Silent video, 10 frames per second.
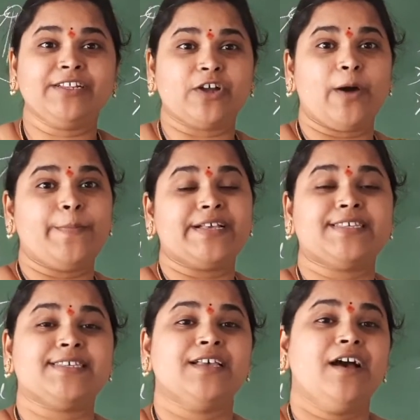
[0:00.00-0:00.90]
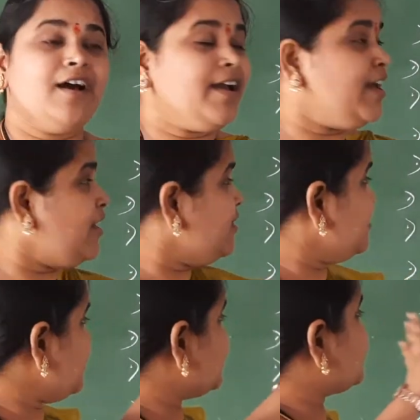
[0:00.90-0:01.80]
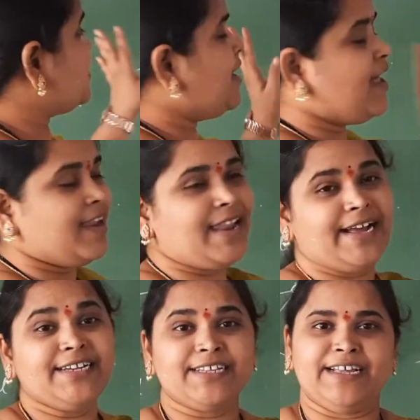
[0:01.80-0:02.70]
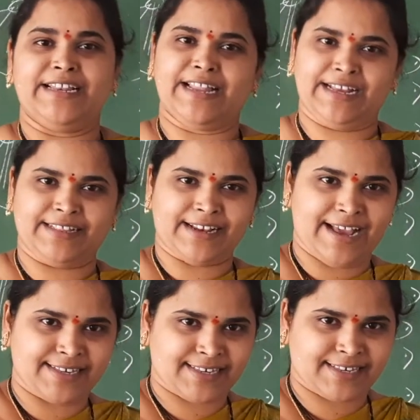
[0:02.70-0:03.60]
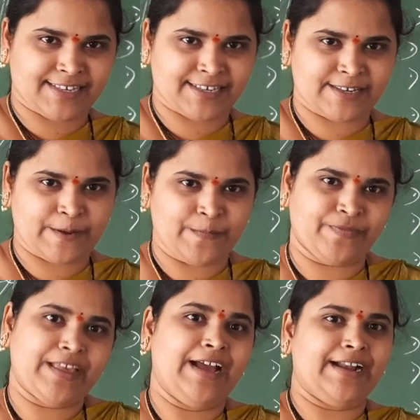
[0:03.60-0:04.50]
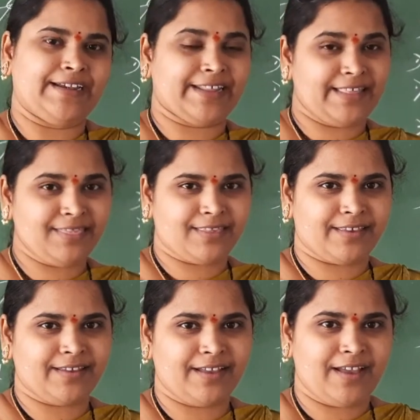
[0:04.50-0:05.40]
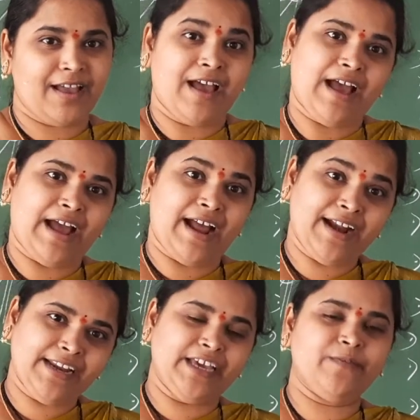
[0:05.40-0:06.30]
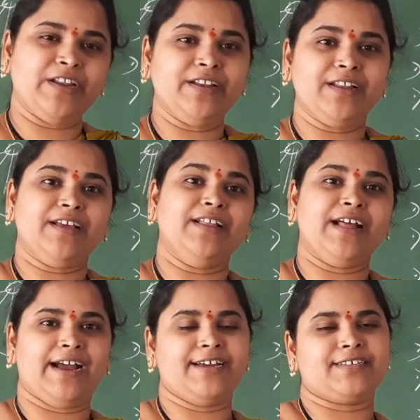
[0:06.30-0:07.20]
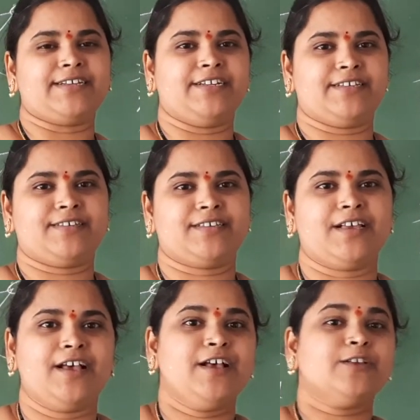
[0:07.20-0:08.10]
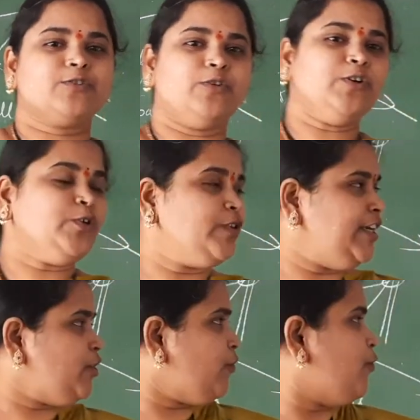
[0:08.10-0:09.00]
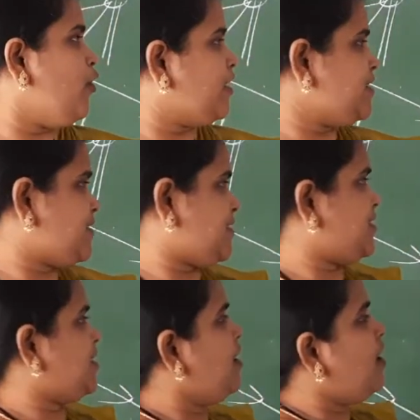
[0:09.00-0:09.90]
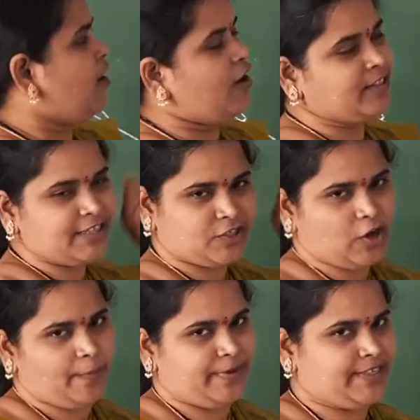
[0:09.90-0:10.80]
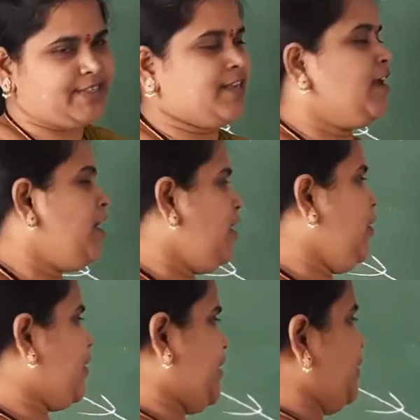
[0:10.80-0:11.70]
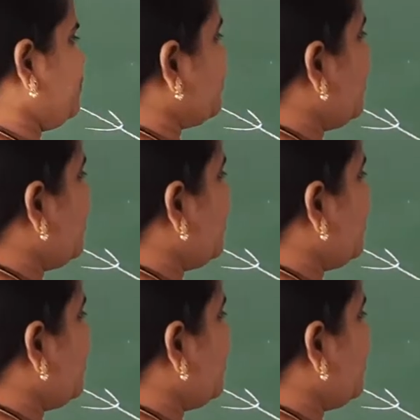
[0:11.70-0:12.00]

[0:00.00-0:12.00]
topics in this light in 9th class, 10th and even in higher studies. So, you need to focus on these topics. Okay.